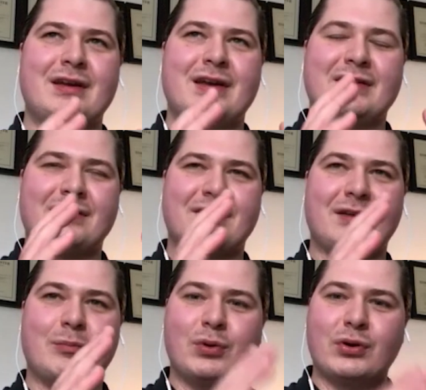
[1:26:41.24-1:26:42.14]
it's
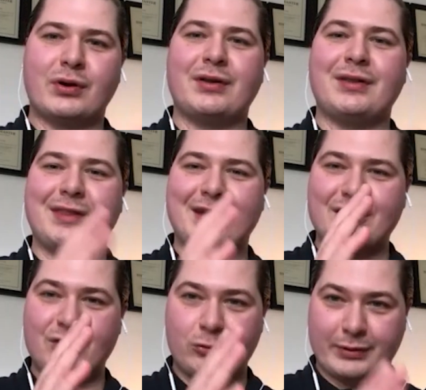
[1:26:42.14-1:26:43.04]
the book that
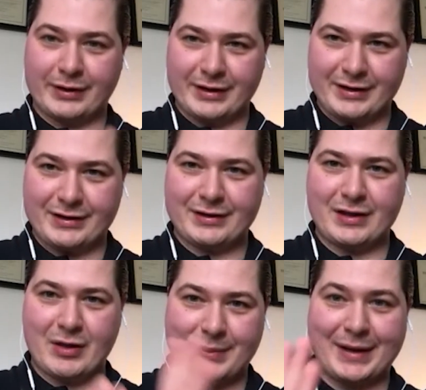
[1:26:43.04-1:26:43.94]
you read
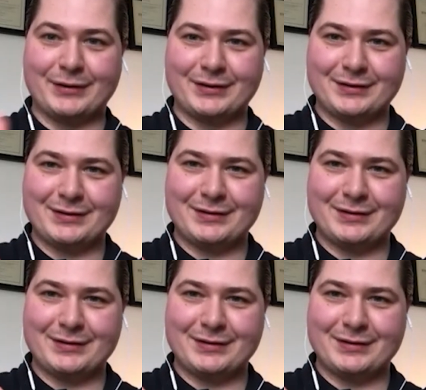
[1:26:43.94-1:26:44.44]
about it